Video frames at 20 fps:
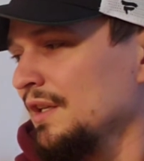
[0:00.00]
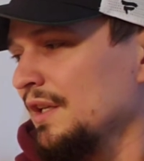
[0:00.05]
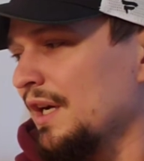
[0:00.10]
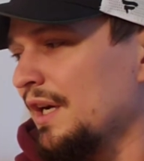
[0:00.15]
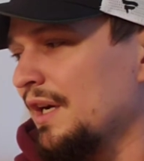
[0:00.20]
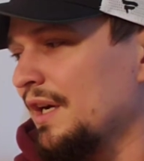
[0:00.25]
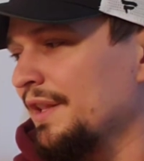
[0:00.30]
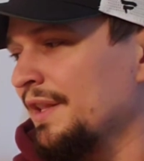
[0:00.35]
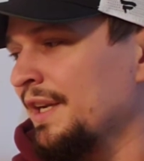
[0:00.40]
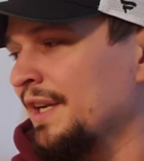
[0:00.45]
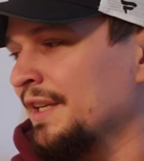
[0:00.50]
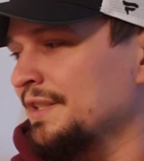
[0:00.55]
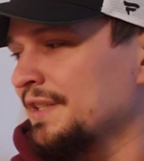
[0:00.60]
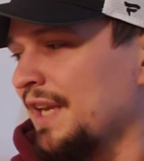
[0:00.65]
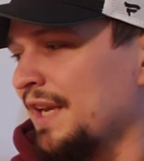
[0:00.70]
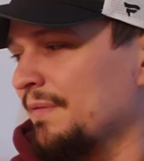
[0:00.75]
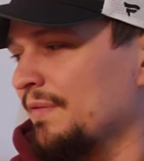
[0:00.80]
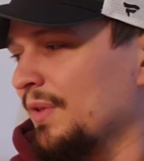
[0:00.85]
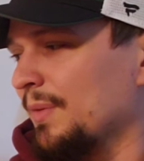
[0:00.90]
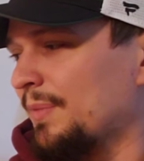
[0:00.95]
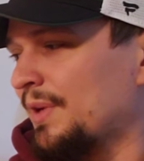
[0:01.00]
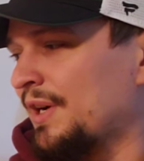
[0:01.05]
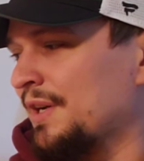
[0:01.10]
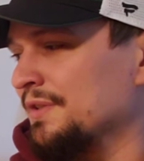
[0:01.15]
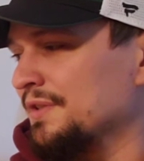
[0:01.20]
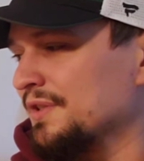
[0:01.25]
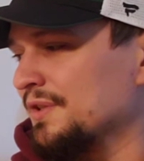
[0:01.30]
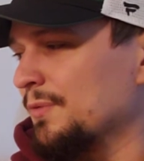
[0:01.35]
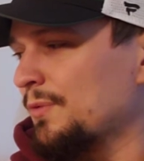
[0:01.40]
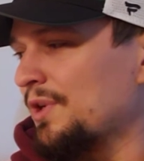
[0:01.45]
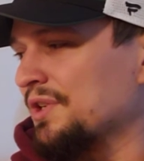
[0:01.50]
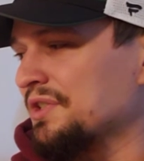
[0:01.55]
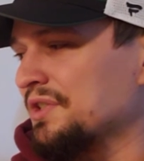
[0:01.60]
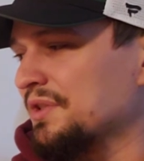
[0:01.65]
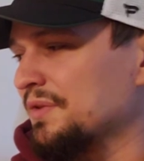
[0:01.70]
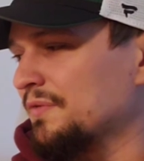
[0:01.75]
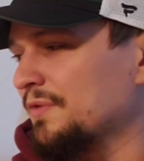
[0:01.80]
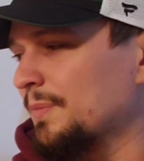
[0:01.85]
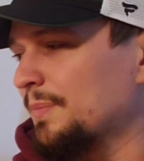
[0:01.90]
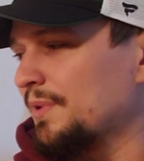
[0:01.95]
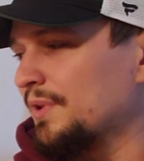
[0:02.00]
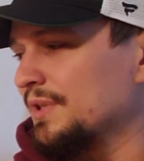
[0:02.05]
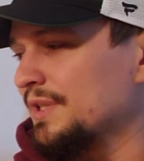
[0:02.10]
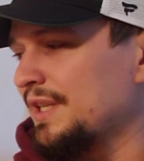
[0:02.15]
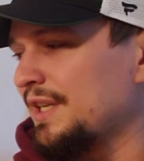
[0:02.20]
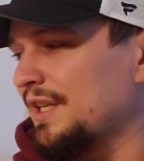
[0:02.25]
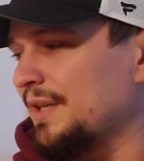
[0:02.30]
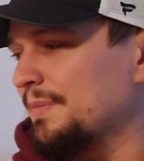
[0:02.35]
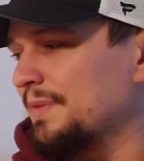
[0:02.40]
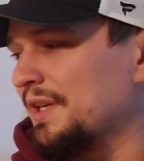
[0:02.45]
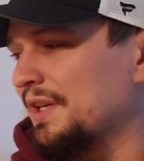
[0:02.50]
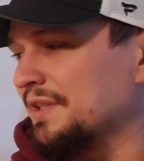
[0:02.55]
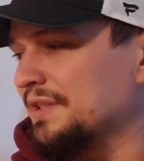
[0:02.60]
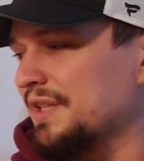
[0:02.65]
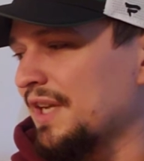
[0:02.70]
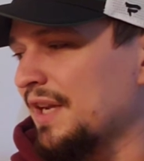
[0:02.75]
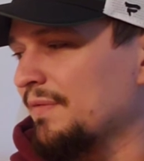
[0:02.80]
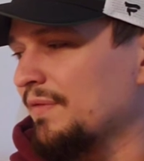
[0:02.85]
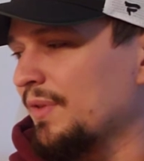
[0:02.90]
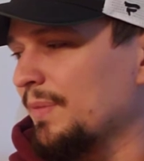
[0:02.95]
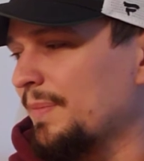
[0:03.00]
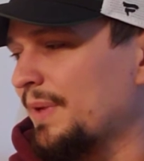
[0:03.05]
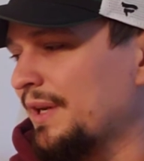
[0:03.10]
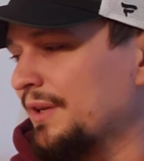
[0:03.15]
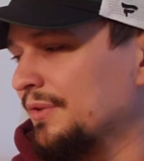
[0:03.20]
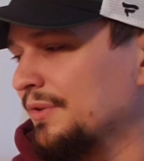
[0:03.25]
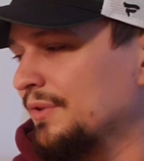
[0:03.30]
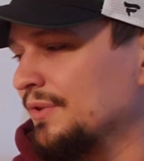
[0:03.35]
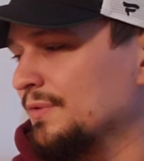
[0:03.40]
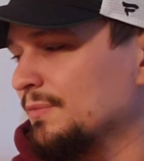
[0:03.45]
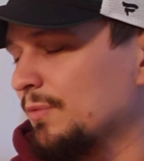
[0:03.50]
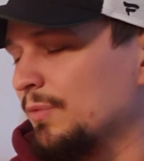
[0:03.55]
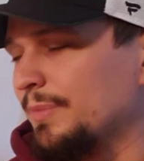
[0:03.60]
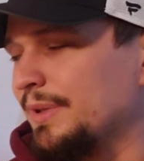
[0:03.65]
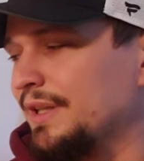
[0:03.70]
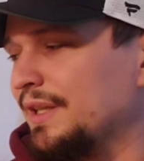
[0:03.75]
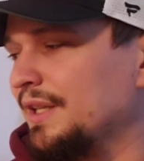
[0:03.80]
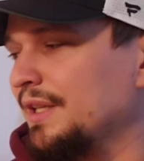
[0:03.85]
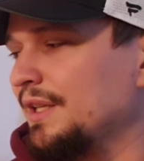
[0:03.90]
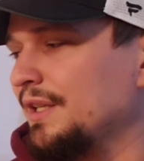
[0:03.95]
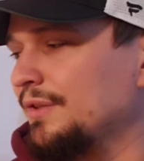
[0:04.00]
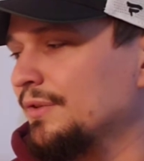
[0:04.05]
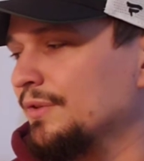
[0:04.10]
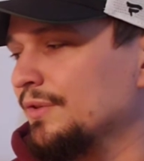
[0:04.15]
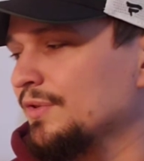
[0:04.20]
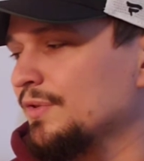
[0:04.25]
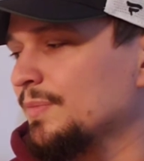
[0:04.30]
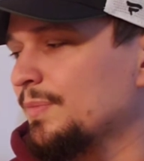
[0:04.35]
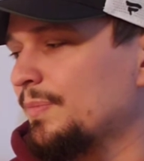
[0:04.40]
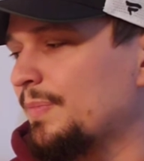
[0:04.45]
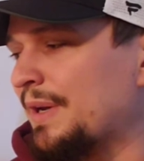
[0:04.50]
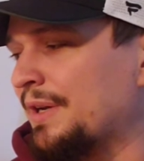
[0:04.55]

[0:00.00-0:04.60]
The next game for the Browns is the Washington football team. The next game for the Bengals will be the Eagles.